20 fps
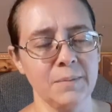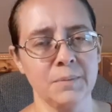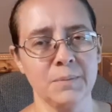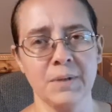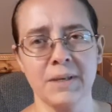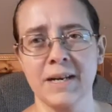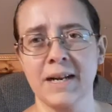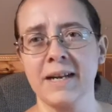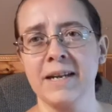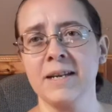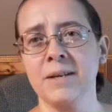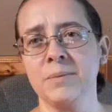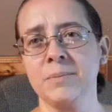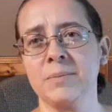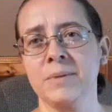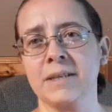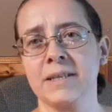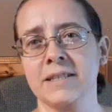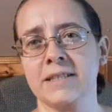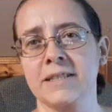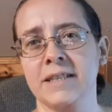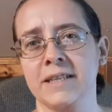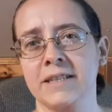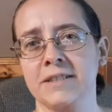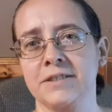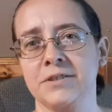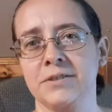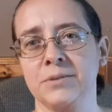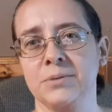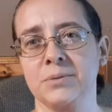But I am
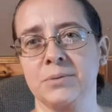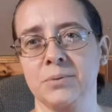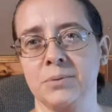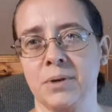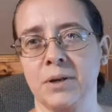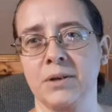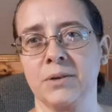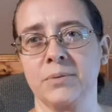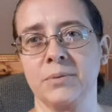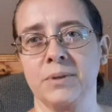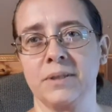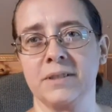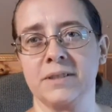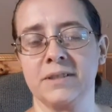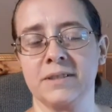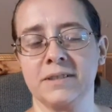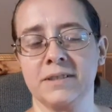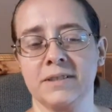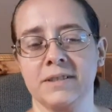excited to uh, read this